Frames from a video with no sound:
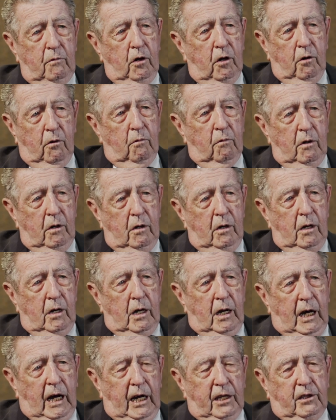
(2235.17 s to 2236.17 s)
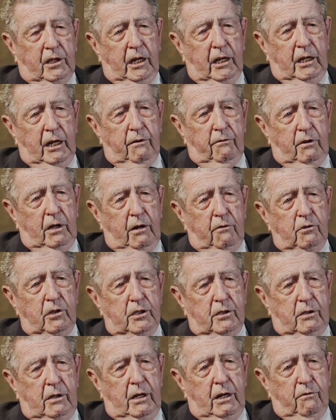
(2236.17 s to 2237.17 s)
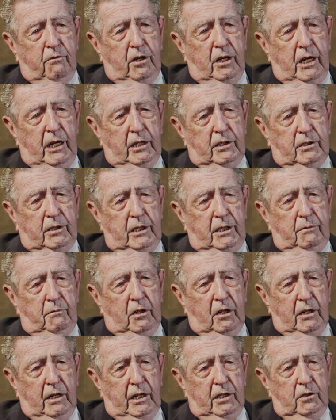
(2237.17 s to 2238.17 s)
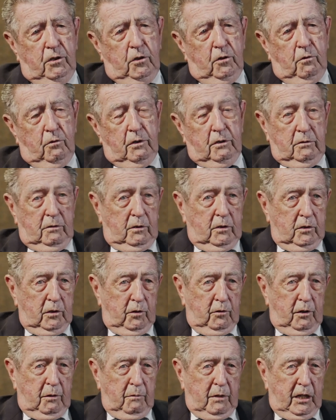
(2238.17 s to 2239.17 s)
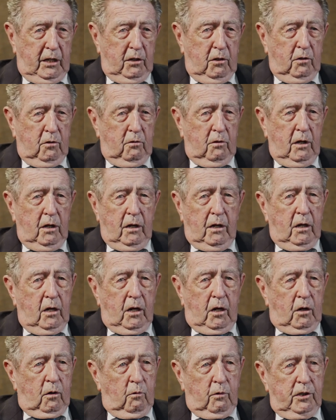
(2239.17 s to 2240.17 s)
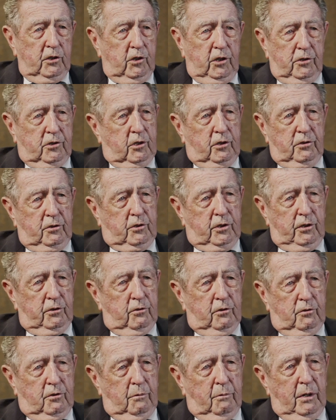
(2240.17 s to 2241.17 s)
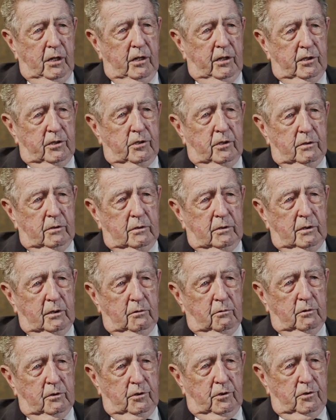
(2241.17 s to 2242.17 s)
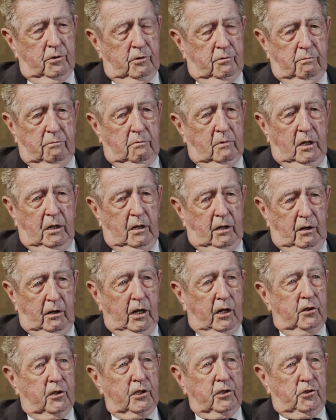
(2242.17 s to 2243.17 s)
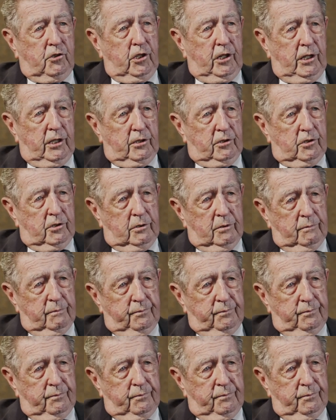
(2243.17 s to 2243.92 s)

no. I think every every A team that I knew, including my own, we just continued to march. It was nothing changed.